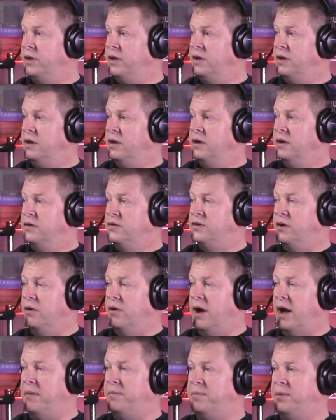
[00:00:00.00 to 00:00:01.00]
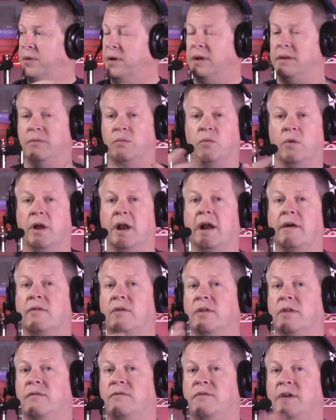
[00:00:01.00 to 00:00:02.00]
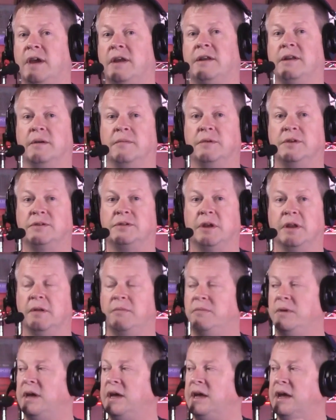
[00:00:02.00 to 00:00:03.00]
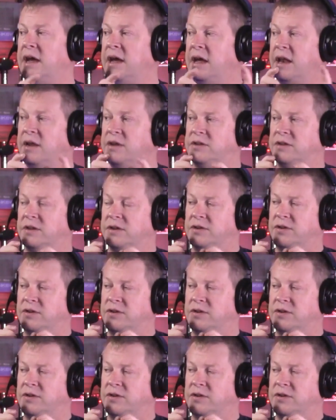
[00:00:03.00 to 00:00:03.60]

Mm. So I put whatever the victim is going to be in as the